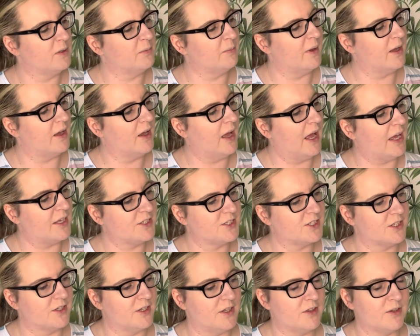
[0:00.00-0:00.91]
but
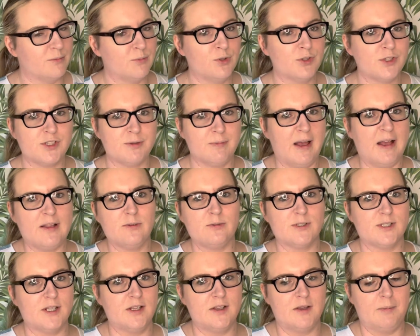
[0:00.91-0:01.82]
actually the more
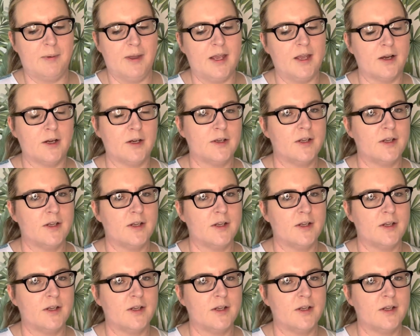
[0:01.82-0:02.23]
tomatoes in it the better.